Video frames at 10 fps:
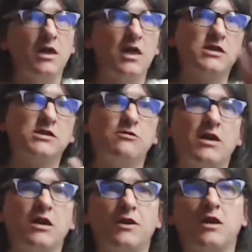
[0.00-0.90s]
Is there
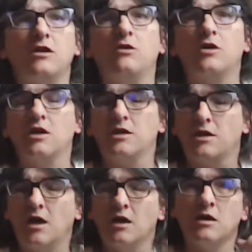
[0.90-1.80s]
anything you
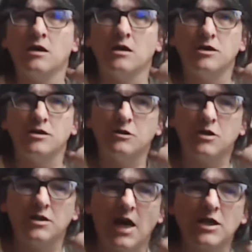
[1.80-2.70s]

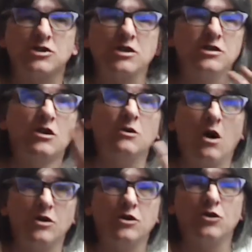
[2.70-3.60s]
can actually do
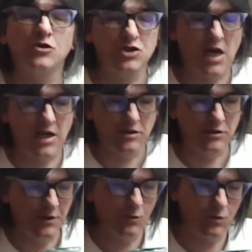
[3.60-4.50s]
on your channel
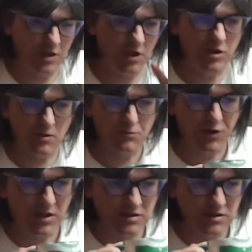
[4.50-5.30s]
that, you know, you can bring to